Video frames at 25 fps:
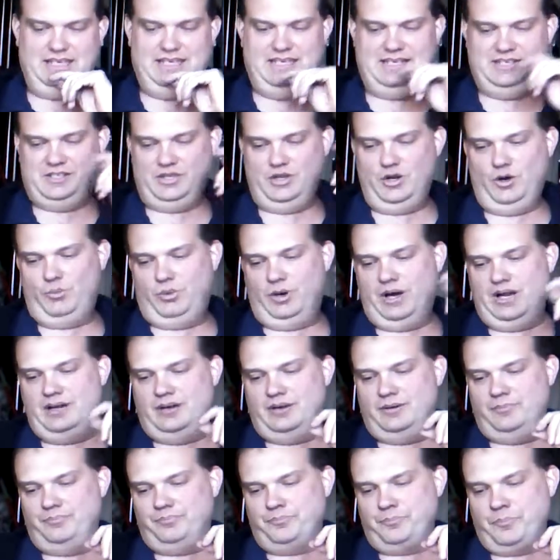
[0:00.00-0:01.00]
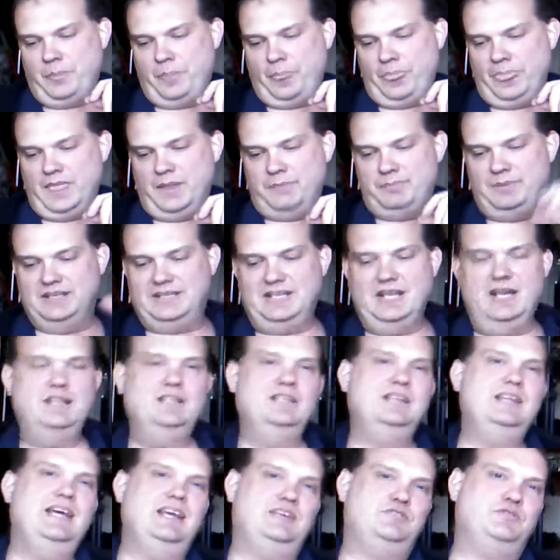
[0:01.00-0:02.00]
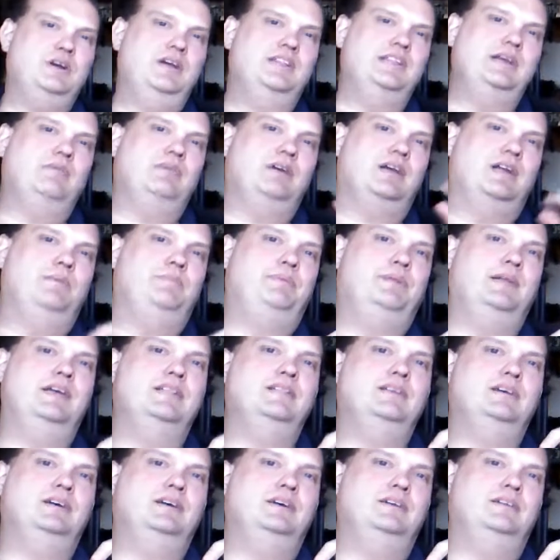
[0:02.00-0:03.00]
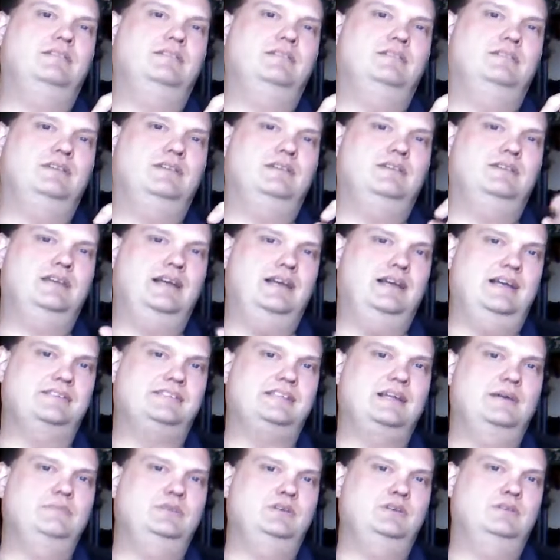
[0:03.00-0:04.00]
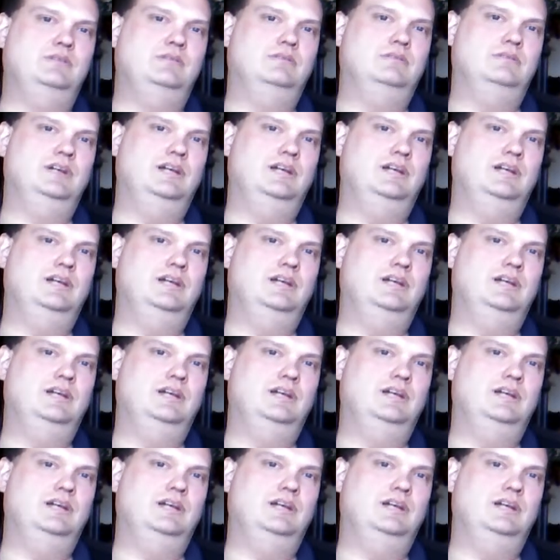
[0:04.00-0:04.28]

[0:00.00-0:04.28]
It is a no-brainer. But then in the next round, they were going to play the SMU.